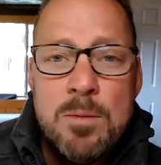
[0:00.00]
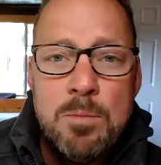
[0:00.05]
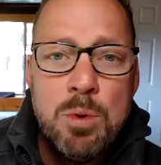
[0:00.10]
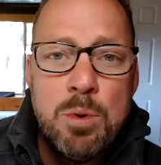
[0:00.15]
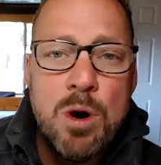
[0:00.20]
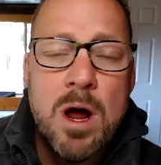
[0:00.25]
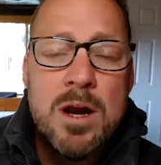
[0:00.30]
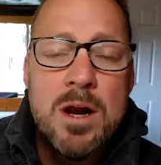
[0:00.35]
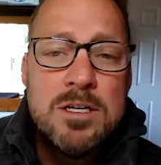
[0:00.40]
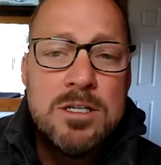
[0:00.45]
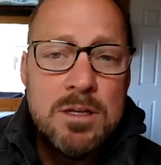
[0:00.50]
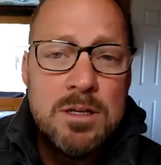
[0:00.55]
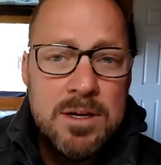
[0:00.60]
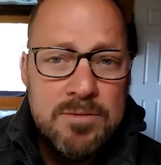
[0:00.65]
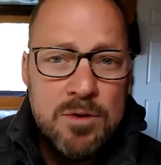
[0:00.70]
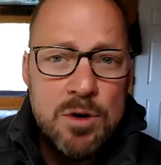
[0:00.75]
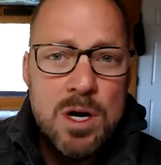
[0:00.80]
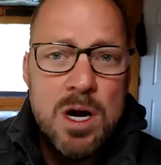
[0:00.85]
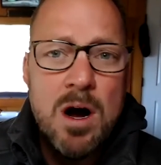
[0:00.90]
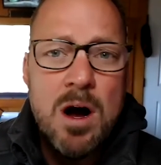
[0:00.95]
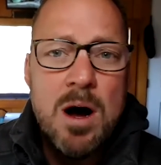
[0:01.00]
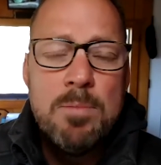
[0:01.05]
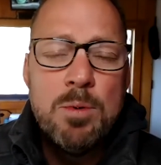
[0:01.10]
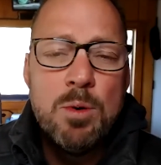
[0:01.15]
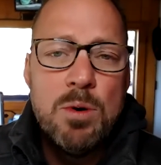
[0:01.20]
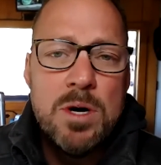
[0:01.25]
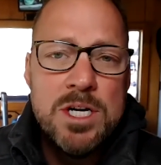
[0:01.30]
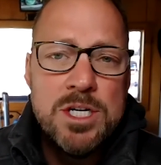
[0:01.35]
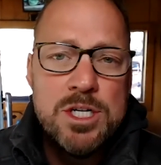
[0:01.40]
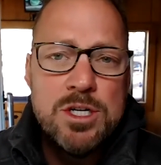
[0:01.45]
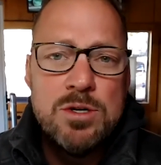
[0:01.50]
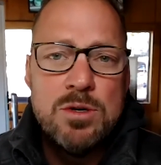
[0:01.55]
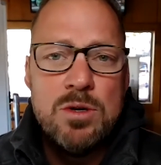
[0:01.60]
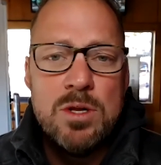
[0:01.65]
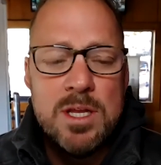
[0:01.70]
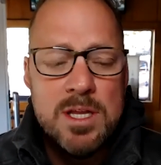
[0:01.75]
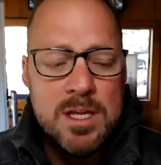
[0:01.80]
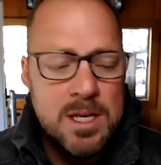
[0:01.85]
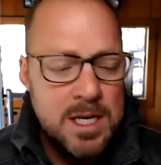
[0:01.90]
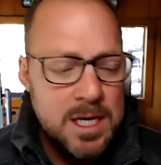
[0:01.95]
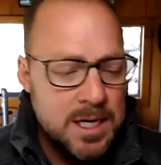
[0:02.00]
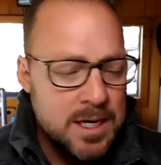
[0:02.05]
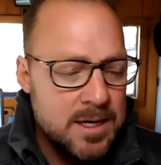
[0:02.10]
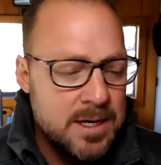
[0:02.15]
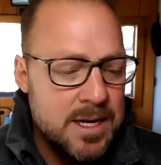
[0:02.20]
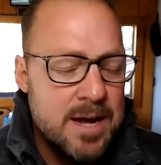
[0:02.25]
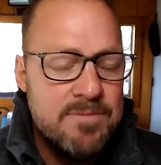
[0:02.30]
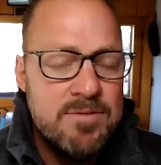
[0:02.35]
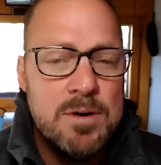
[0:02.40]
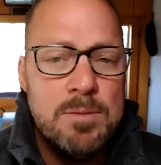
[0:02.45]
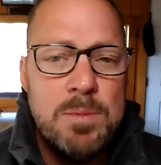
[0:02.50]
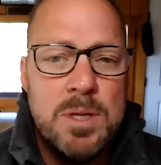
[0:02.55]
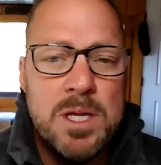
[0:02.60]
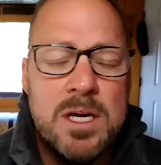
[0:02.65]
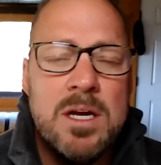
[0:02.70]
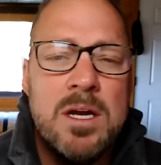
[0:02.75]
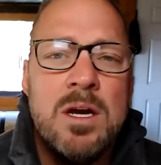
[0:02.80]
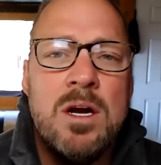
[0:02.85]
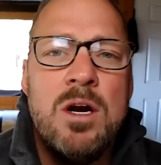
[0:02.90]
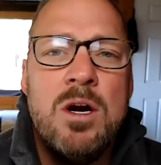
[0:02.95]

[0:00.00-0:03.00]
product delivery, operational, and then inevitably